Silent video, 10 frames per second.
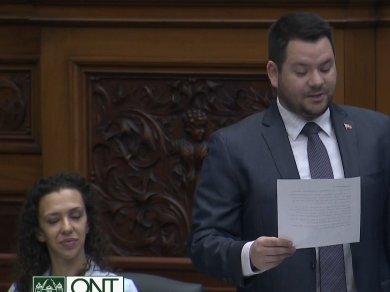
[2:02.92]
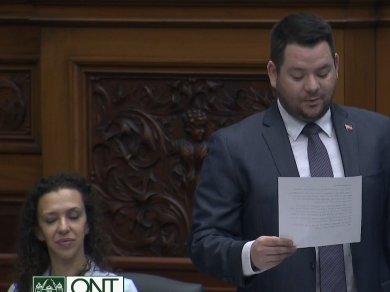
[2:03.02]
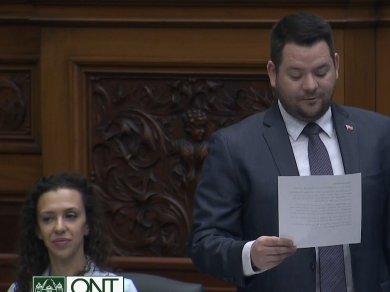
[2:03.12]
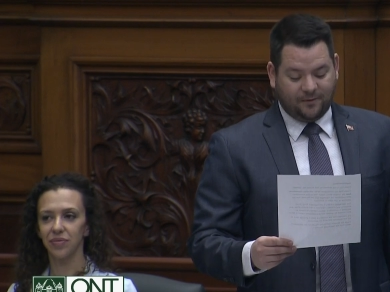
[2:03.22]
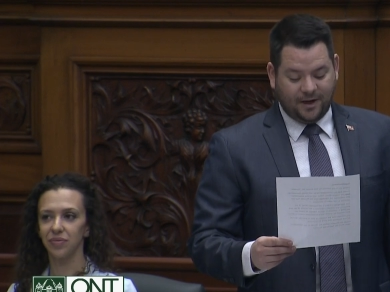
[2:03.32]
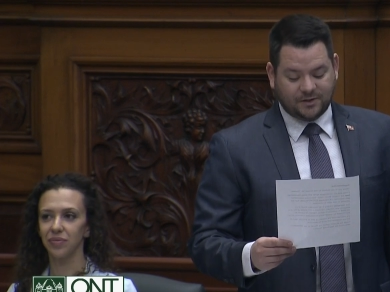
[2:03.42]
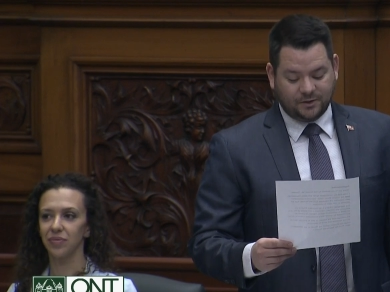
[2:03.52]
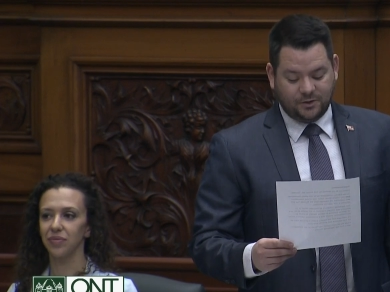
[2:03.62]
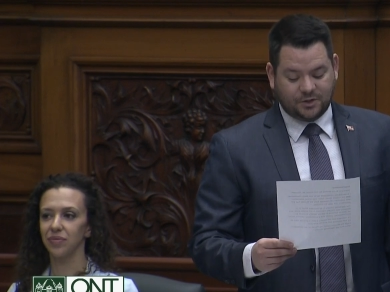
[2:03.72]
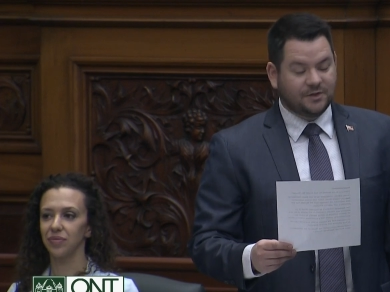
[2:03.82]
Speaker 1: as we find
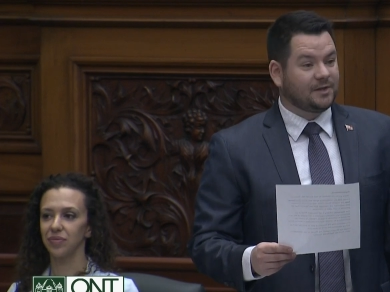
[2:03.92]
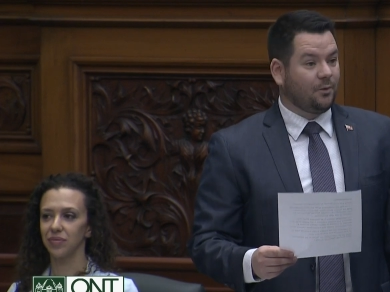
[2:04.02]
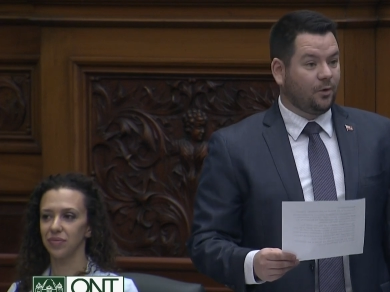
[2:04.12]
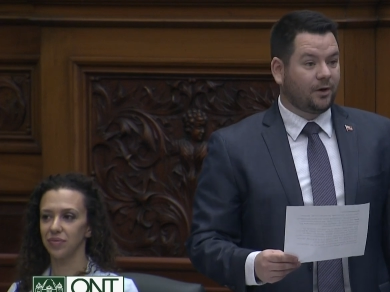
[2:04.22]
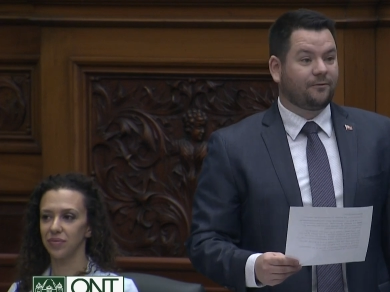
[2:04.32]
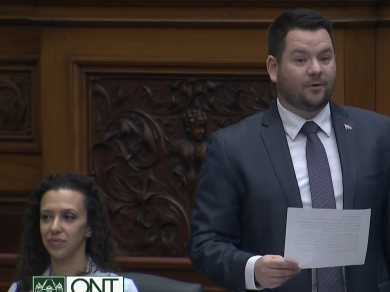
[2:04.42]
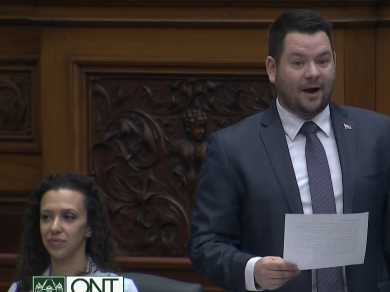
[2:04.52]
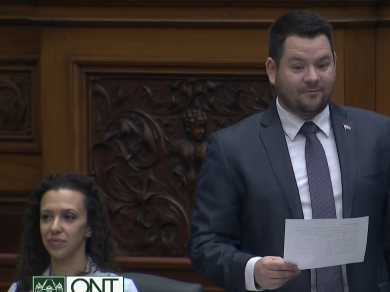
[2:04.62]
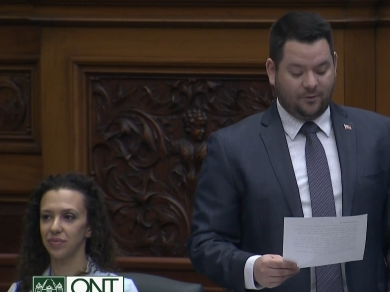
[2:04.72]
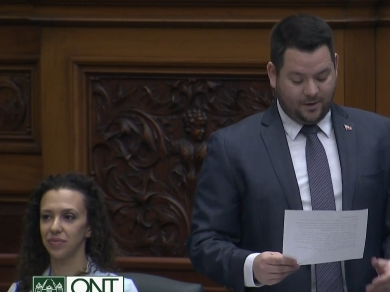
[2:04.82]
solutions that work for
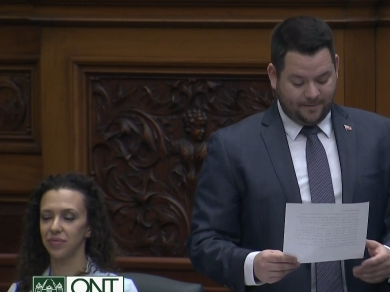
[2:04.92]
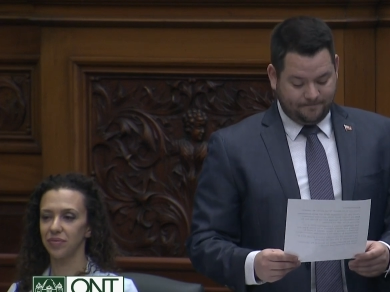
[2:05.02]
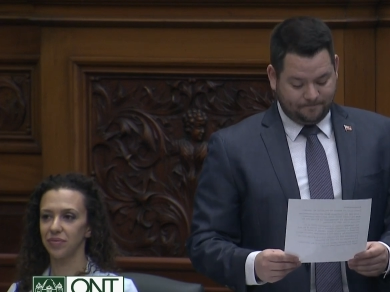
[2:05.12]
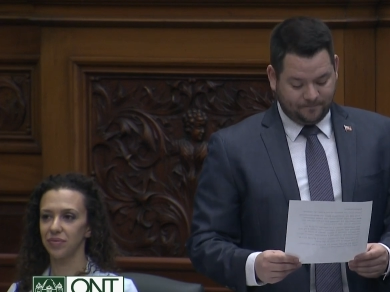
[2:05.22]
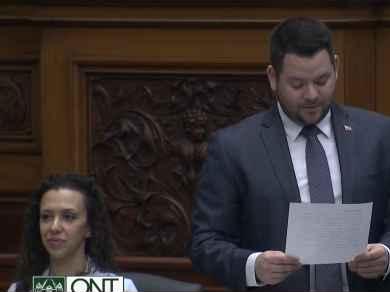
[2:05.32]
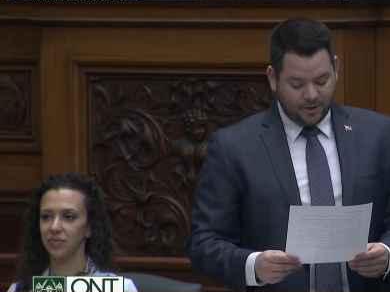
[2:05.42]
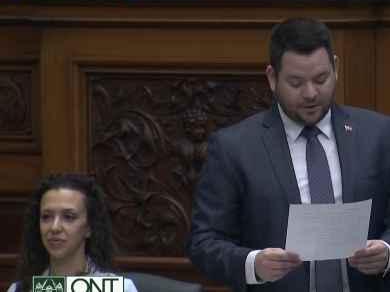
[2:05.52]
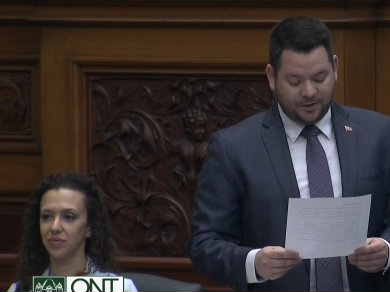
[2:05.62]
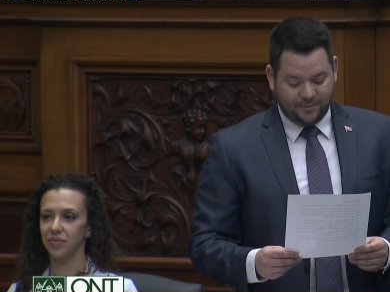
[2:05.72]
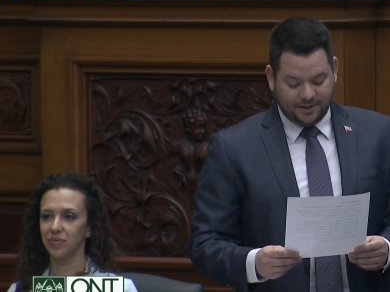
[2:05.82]
everyone.
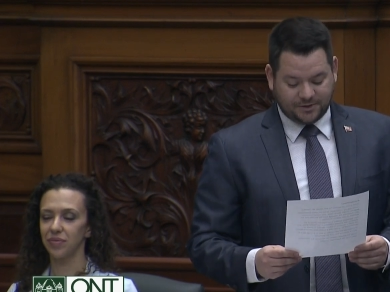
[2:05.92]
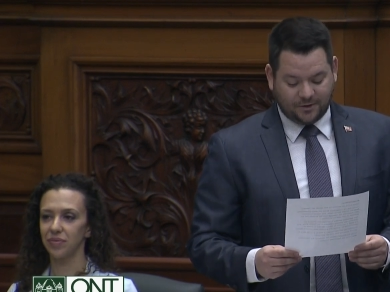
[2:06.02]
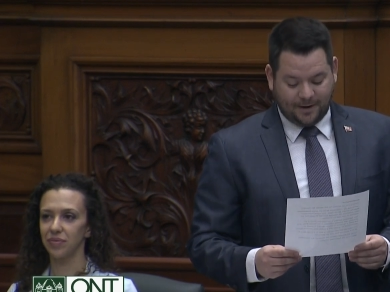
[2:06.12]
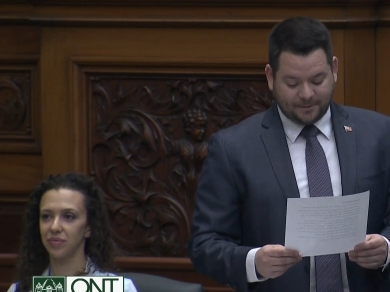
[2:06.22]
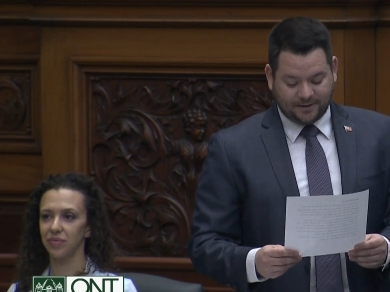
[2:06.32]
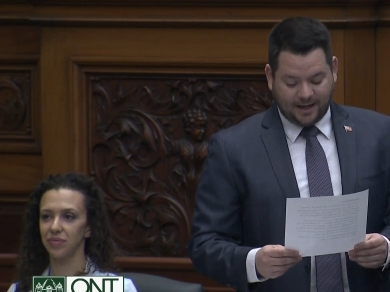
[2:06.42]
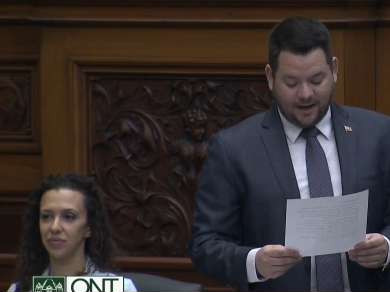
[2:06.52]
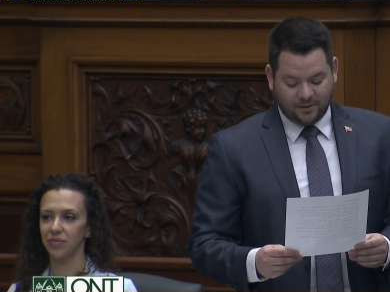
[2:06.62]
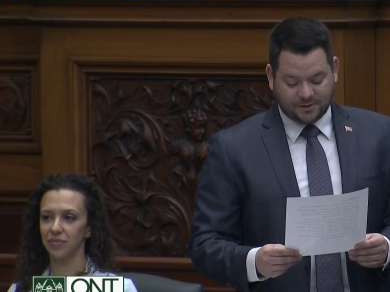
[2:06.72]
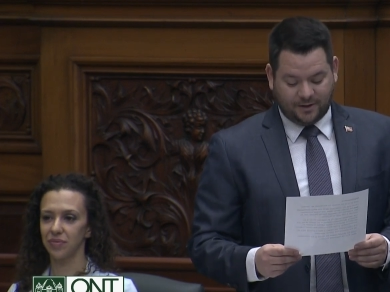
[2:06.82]
Could the minister update the
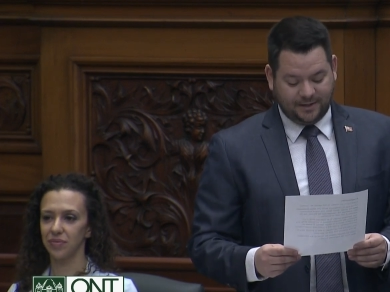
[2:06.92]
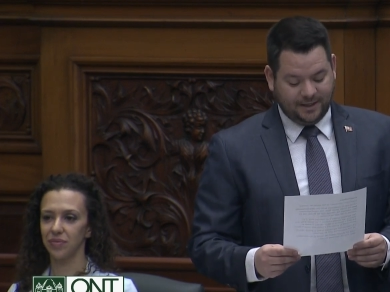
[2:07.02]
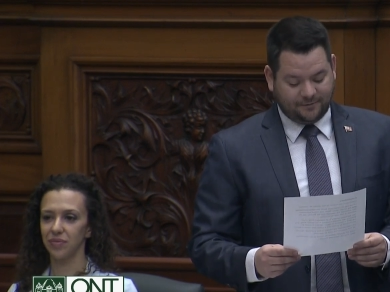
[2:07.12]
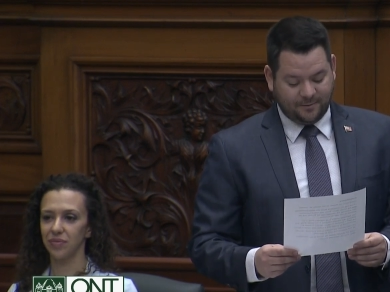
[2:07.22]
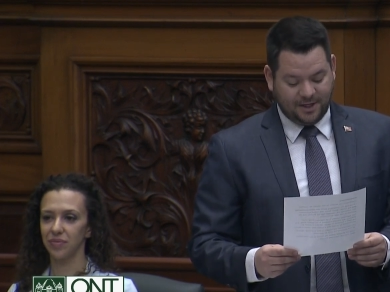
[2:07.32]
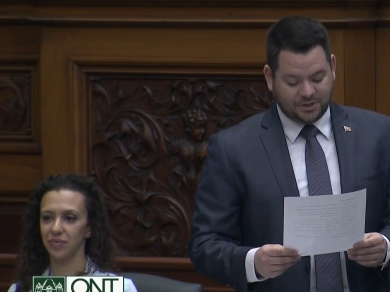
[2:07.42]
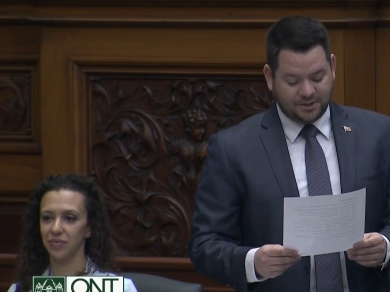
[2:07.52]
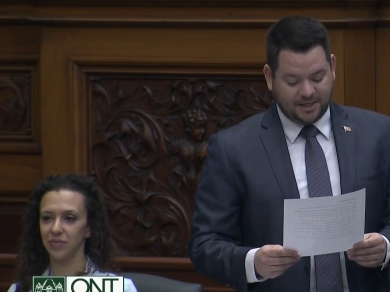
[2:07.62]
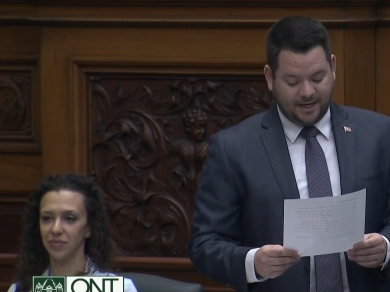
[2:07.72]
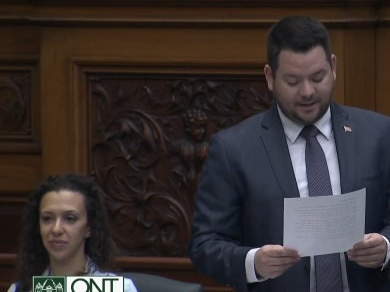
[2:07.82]
House on the information
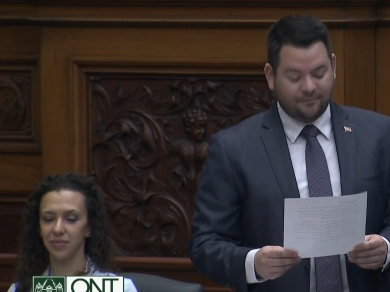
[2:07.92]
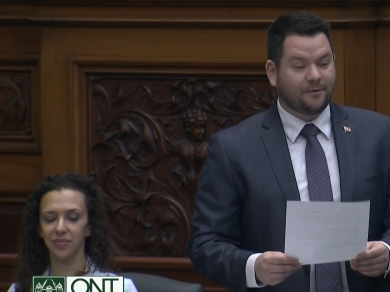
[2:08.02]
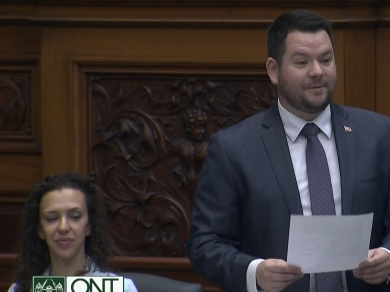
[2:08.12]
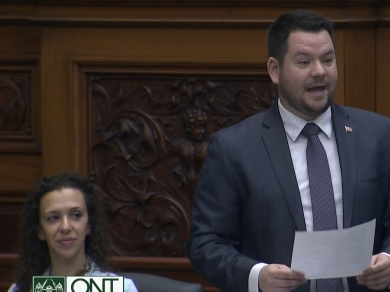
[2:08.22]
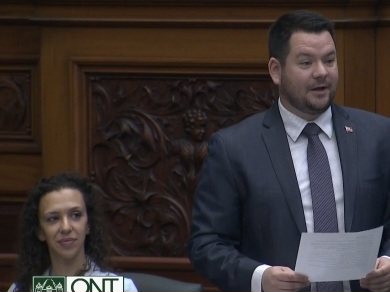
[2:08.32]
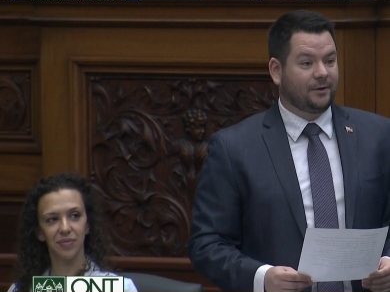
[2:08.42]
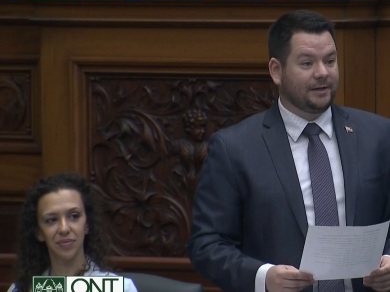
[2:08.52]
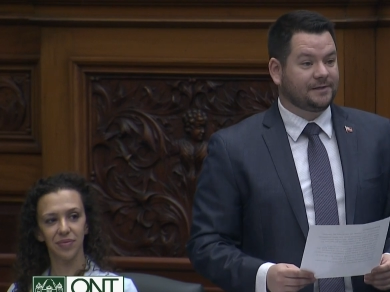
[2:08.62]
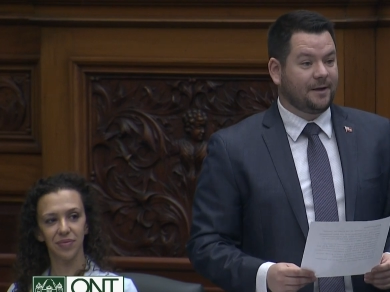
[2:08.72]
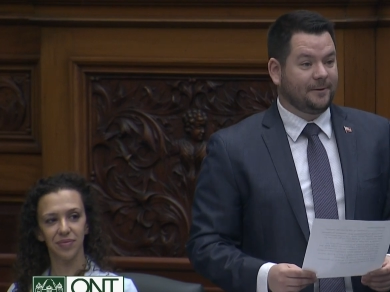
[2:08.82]
taken from the
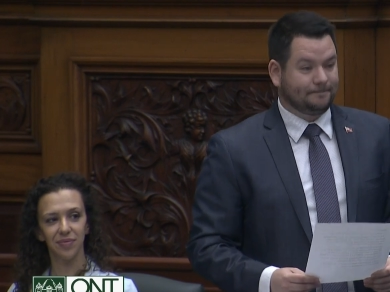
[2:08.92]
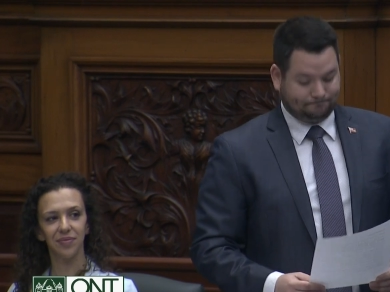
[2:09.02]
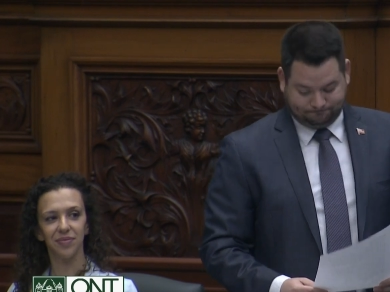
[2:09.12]
aggregate summit?